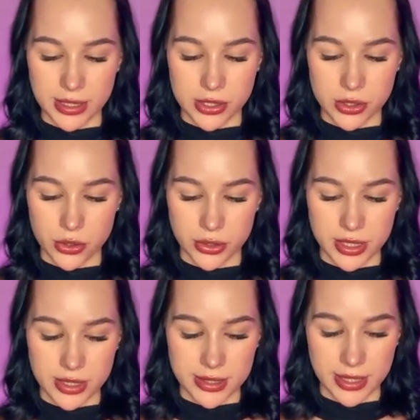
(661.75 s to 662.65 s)
That's
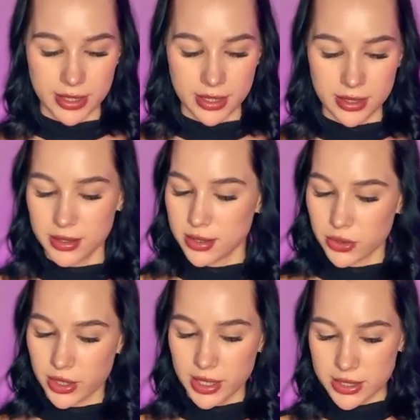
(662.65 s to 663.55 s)
13 seconds.
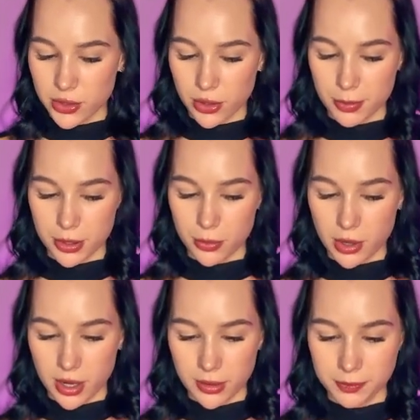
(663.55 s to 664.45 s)
Okay, it's going pretty
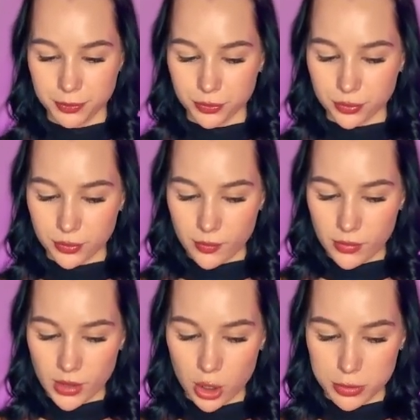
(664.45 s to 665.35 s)
well.
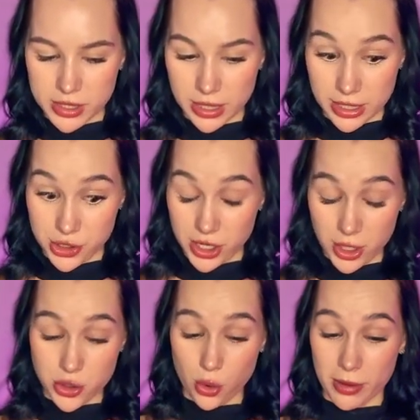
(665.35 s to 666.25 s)
Hope it's not gonna
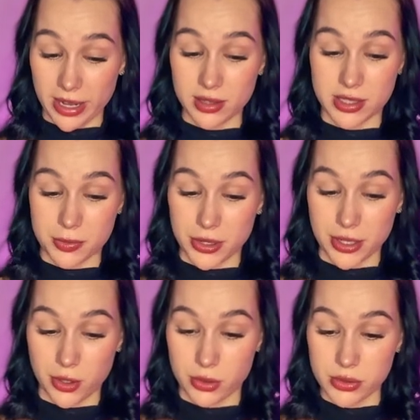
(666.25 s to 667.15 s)
change. Oh my God, that's pretty
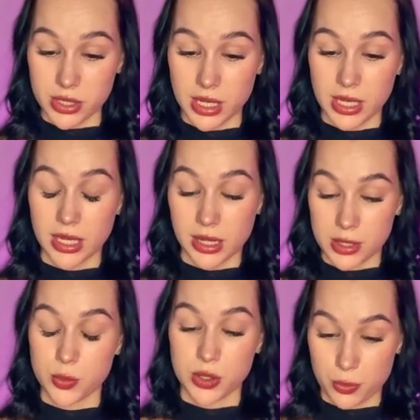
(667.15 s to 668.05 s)
close.
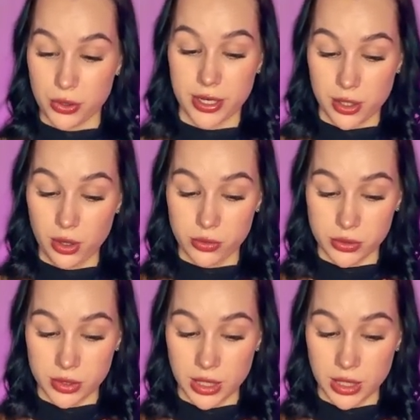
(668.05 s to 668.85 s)
This was pretty close.